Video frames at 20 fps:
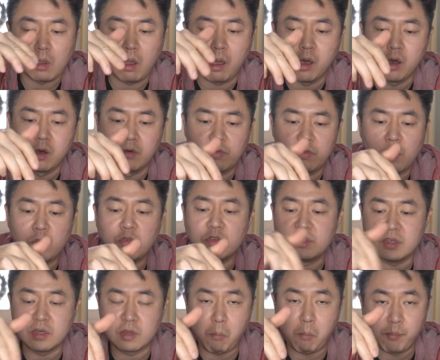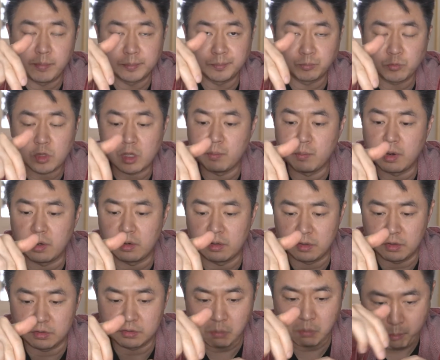of everything compared to
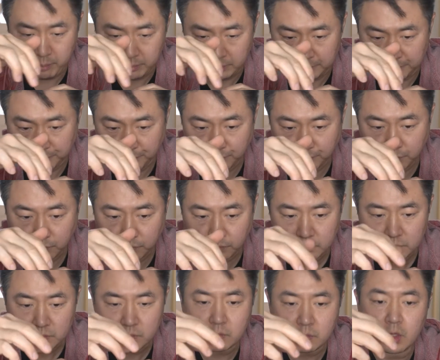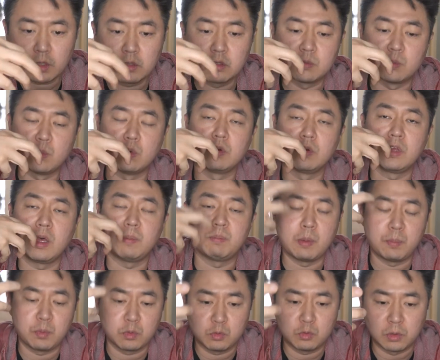this. It's more of that
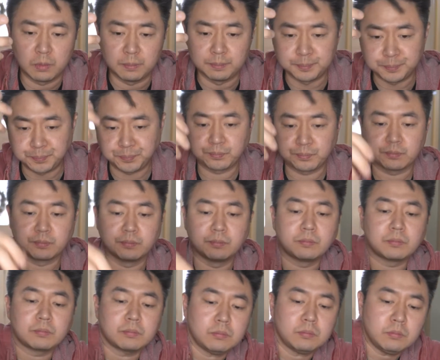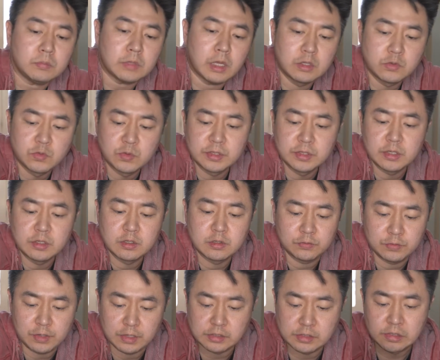peppercorn is really in your
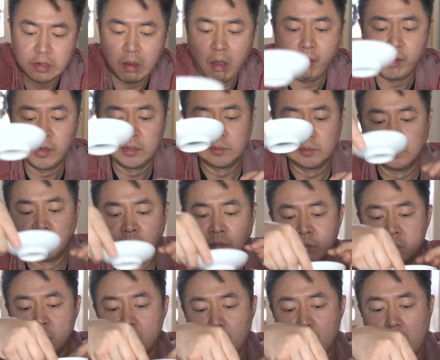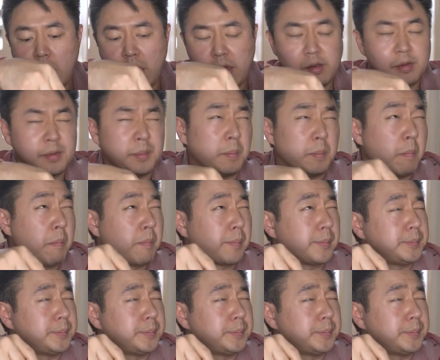face. Um,